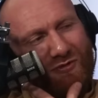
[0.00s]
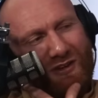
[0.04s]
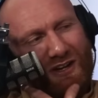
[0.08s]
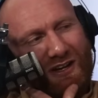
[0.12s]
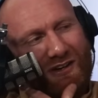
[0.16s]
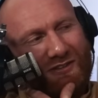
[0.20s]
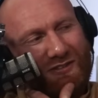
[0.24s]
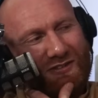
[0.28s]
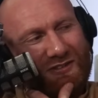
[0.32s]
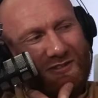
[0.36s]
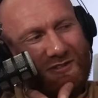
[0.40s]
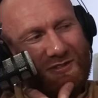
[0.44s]

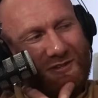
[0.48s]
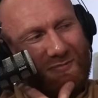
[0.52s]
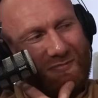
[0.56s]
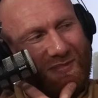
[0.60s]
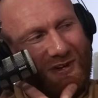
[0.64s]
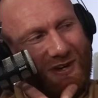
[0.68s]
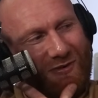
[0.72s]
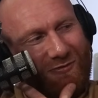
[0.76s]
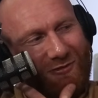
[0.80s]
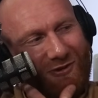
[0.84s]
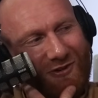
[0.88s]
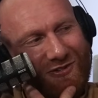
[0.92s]
record of
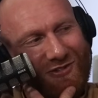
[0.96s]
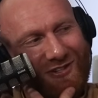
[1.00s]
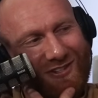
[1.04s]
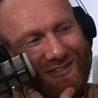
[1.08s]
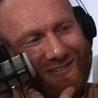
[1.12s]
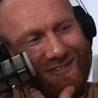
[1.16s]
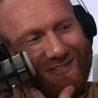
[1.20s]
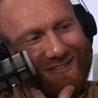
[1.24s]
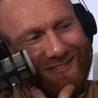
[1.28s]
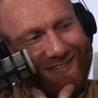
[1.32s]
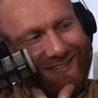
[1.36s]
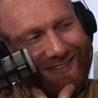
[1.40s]
submitting
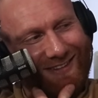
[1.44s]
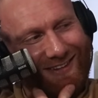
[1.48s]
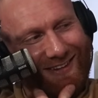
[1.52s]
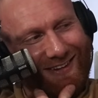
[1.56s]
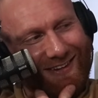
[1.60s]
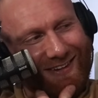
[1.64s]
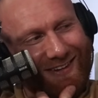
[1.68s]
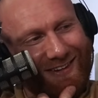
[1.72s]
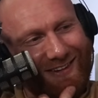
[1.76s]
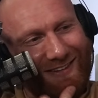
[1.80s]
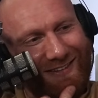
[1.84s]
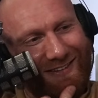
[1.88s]
Russians?
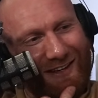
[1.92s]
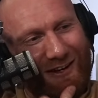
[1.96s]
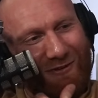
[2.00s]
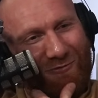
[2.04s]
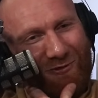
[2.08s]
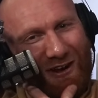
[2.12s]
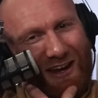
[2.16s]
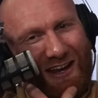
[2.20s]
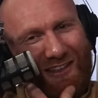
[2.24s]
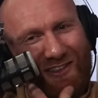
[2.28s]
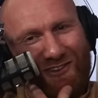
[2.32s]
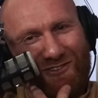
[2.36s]
Do they
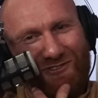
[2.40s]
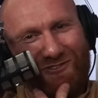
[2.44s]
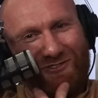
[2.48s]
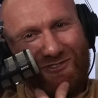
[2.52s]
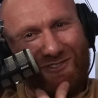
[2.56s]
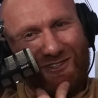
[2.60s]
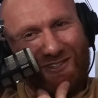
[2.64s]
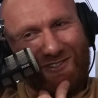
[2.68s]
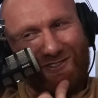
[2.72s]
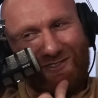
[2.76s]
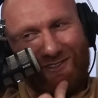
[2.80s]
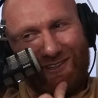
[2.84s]
rate their
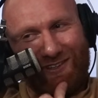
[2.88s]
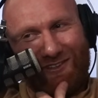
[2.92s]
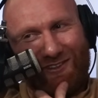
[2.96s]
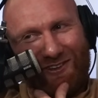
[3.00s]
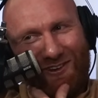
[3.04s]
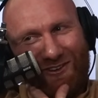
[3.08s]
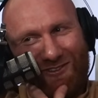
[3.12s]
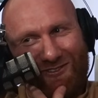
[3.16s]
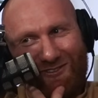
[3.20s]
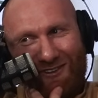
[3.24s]
jiu-jitsu at all?